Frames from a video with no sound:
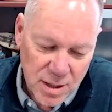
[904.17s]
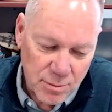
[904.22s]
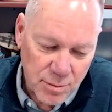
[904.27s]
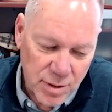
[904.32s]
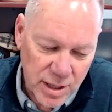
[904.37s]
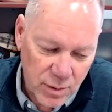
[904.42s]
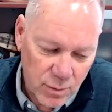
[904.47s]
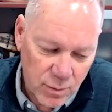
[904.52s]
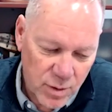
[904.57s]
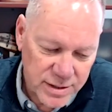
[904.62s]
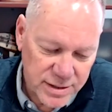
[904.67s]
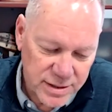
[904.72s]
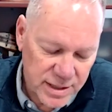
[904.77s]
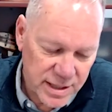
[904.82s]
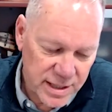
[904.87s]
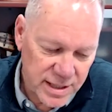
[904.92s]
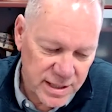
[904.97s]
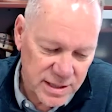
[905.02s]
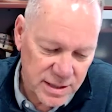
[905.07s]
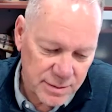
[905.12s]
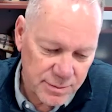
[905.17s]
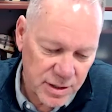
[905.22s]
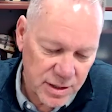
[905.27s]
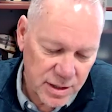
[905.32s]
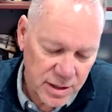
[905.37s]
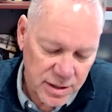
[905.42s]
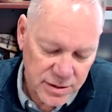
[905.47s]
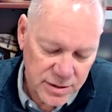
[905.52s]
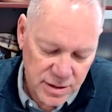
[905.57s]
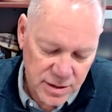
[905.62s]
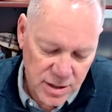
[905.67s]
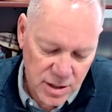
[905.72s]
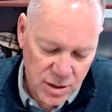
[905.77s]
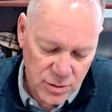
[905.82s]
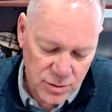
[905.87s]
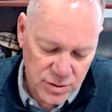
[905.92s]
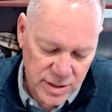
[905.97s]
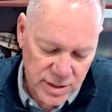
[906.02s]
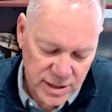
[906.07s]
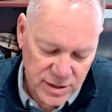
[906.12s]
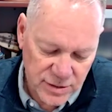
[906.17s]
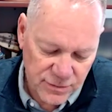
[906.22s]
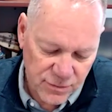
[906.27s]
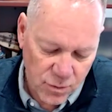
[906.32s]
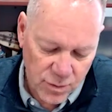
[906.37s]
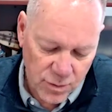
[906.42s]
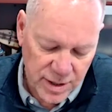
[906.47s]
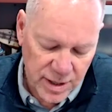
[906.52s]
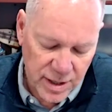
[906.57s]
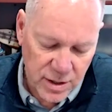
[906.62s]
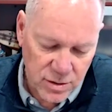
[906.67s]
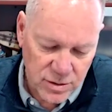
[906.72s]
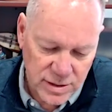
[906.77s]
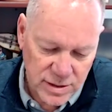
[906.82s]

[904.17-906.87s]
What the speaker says: But it wasn't easy because in those next 4 years,